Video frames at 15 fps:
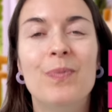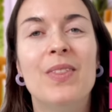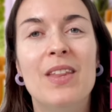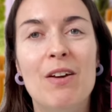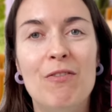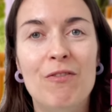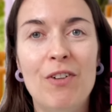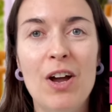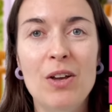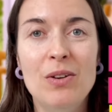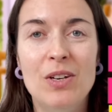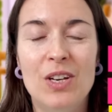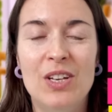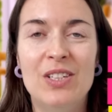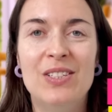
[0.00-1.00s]
the
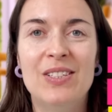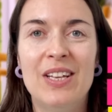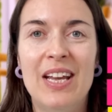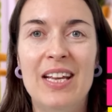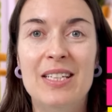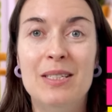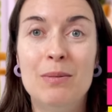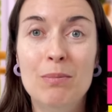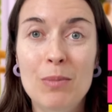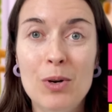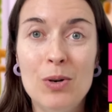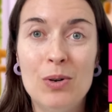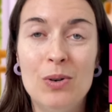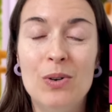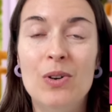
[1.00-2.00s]
focus is
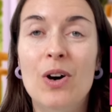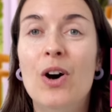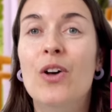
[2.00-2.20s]
more